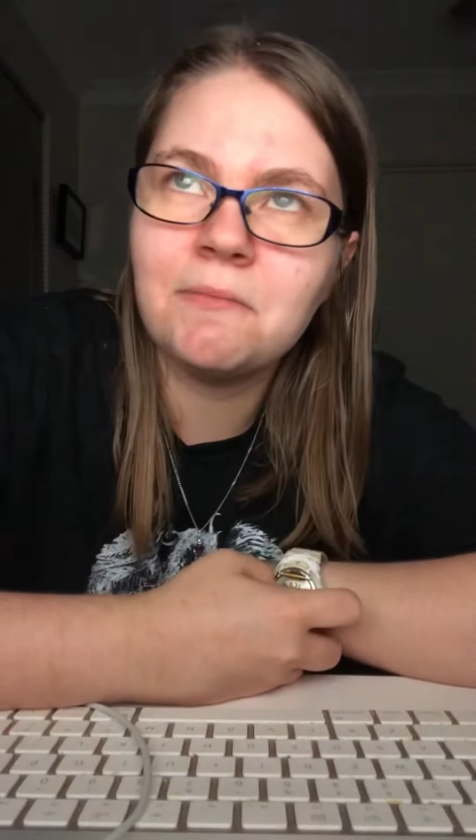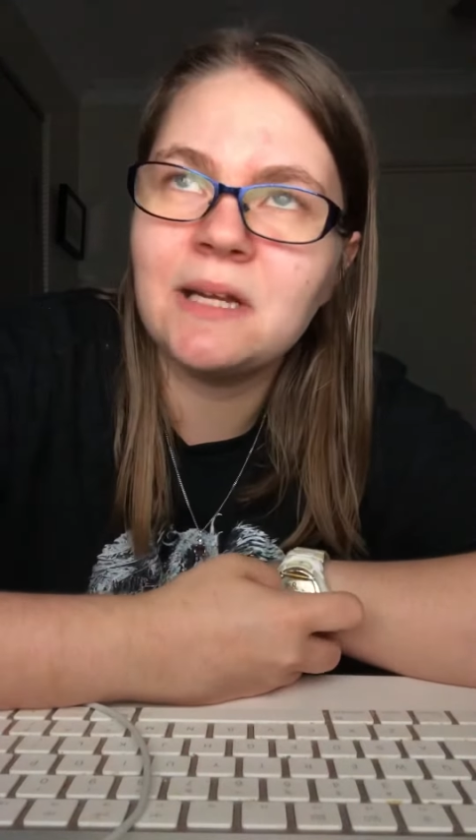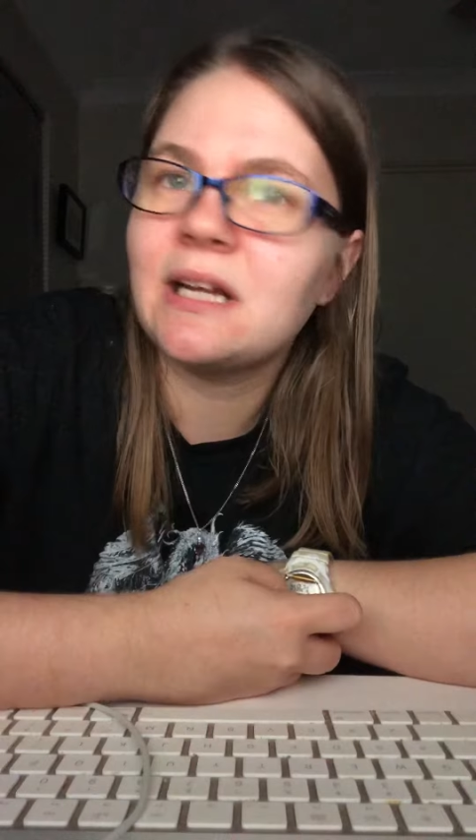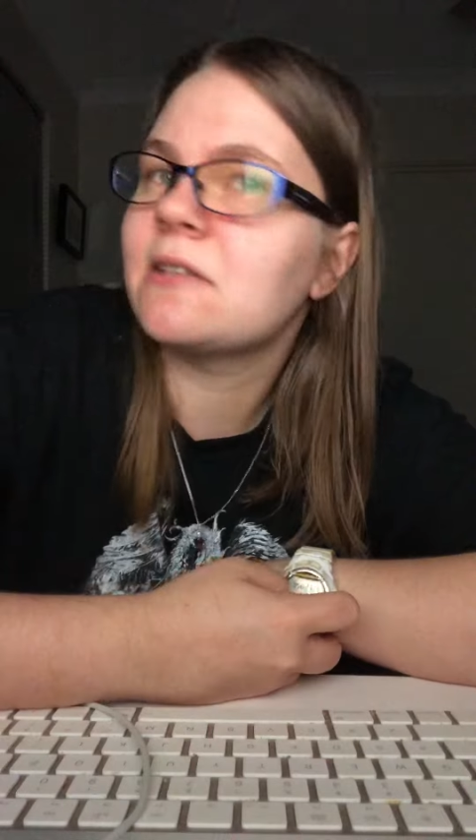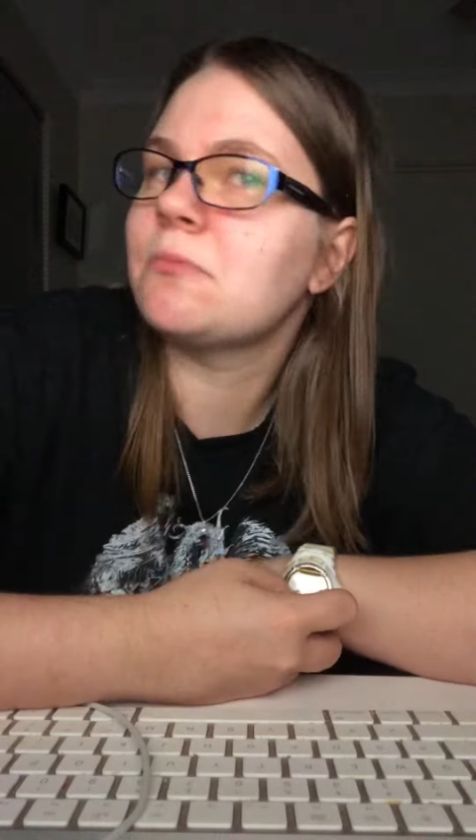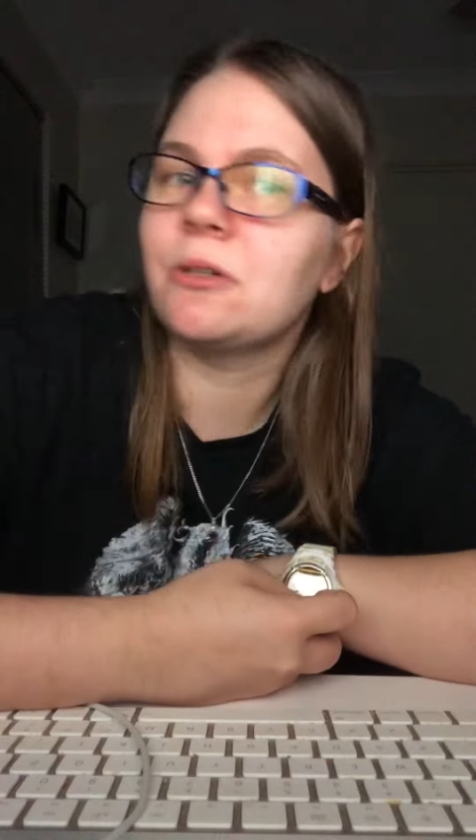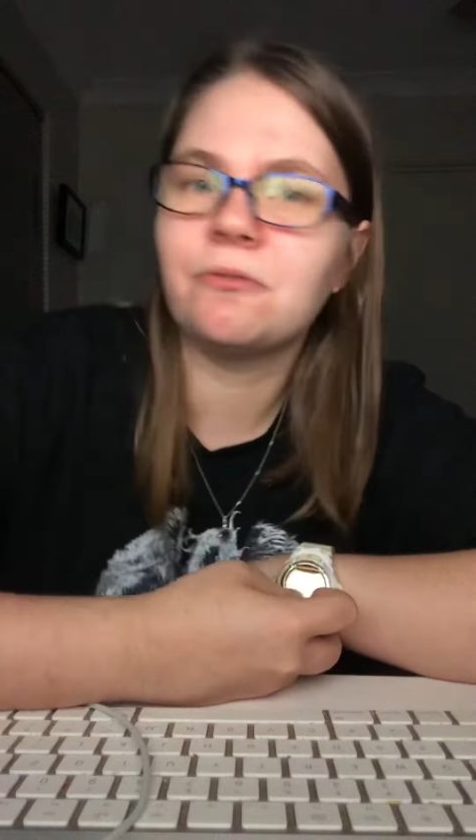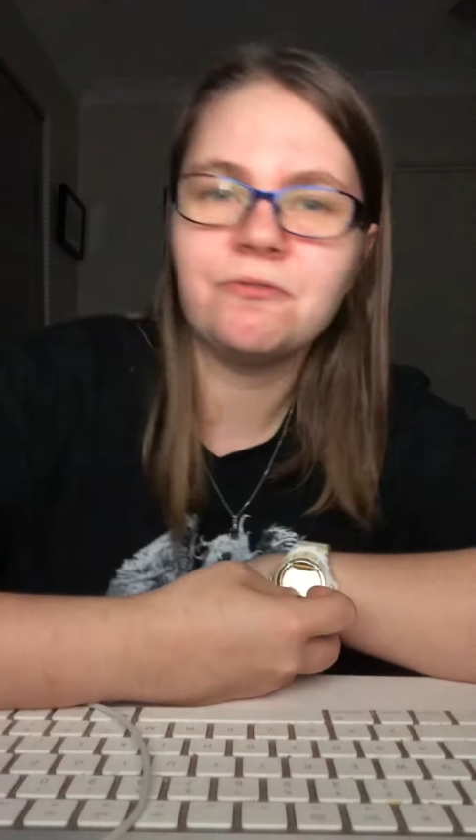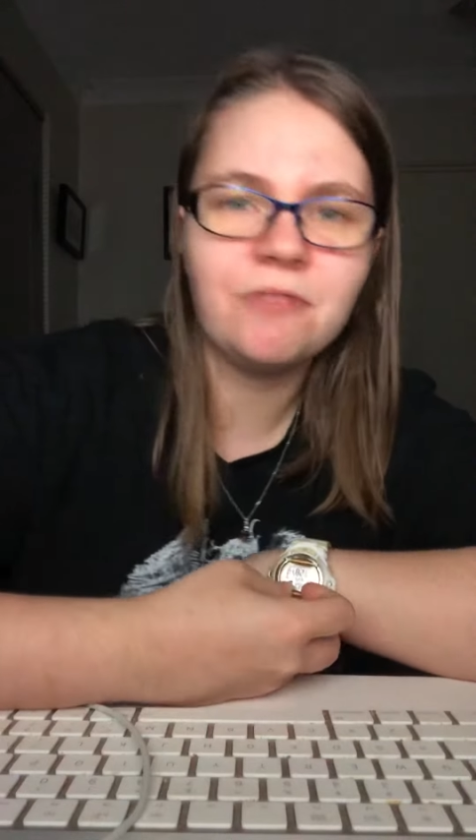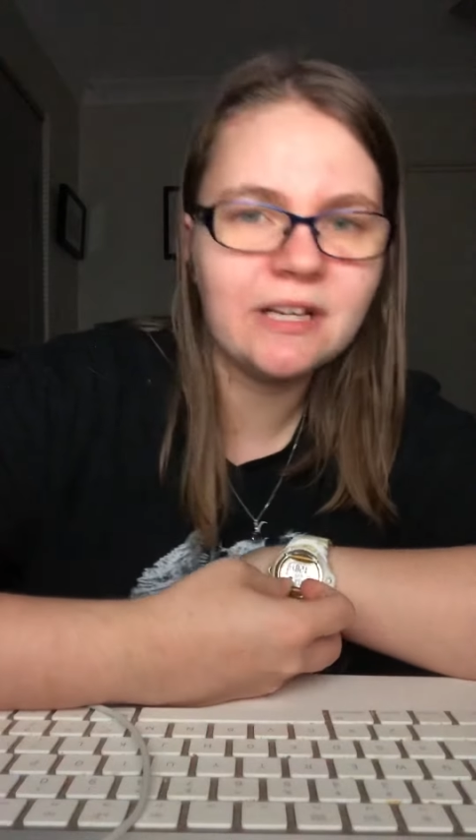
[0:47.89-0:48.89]
he has me on
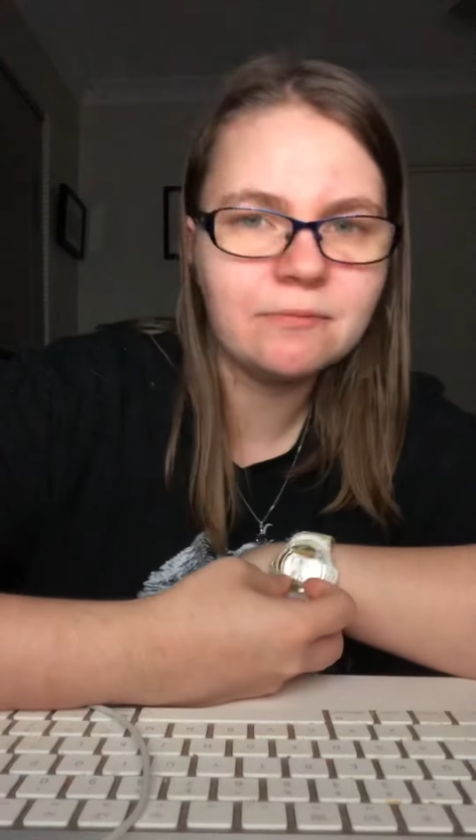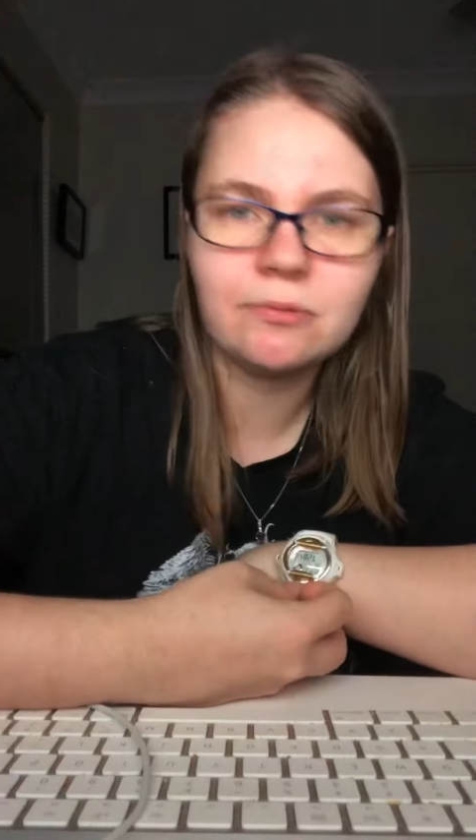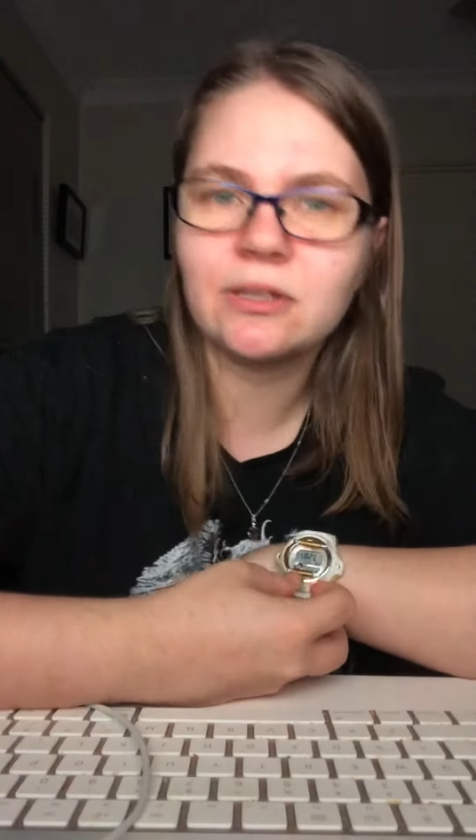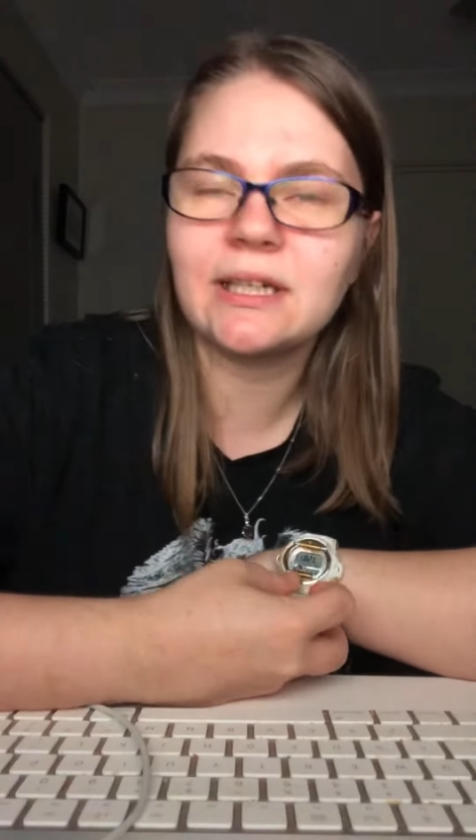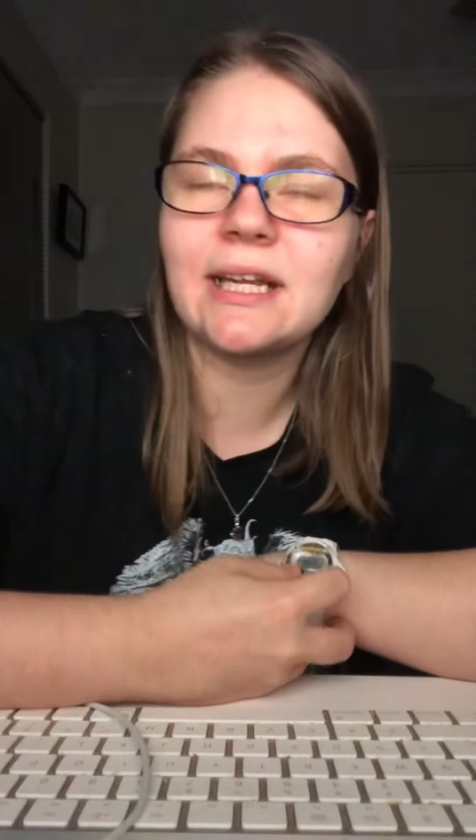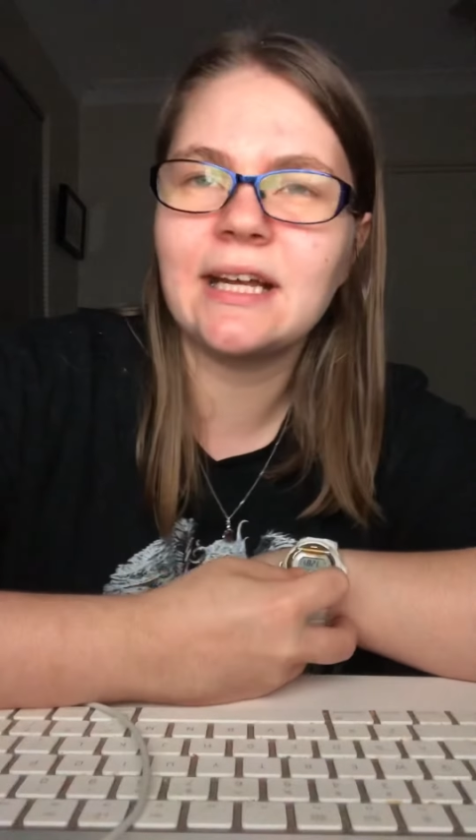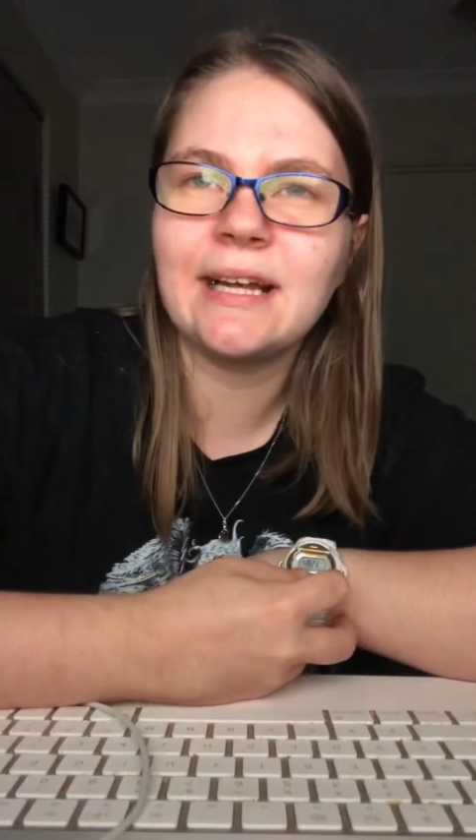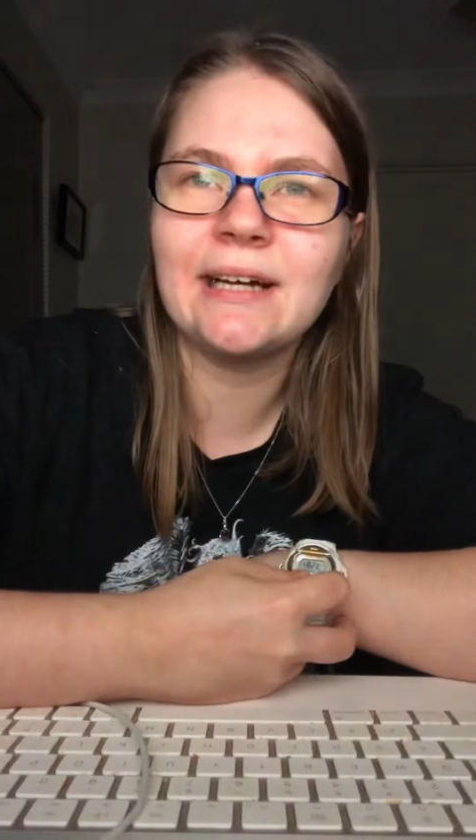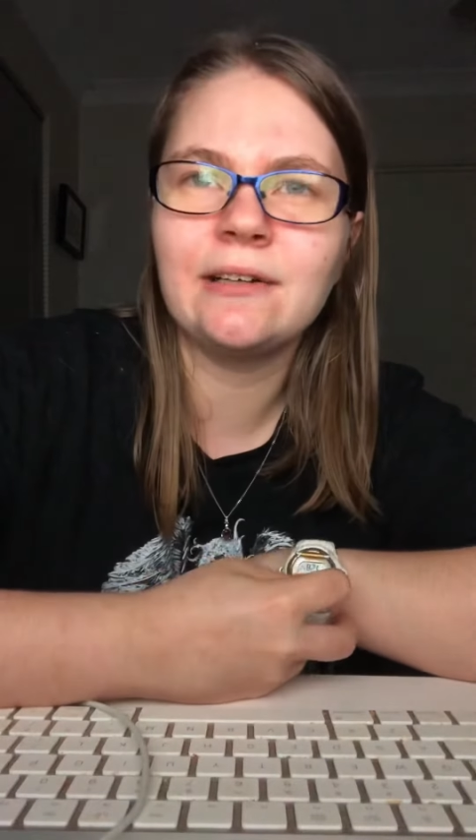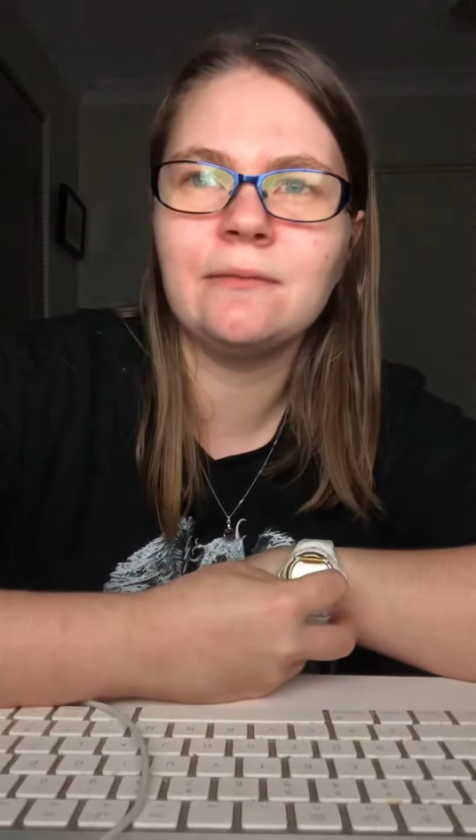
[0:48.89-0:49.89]
Facebook
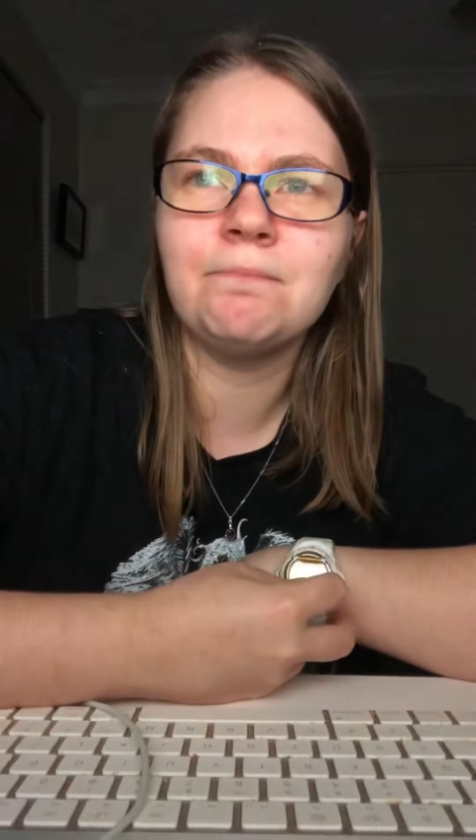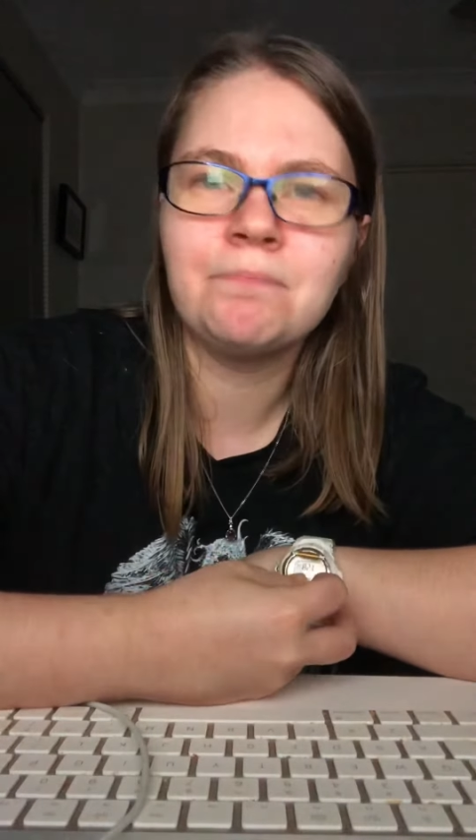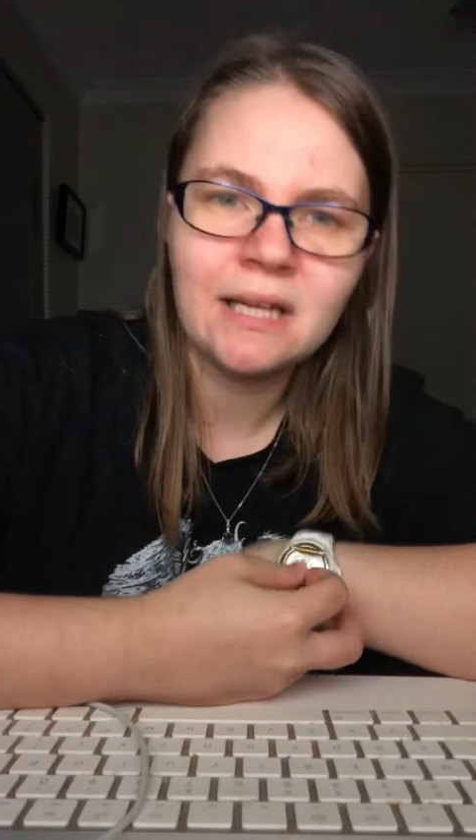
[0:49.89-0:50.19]
account,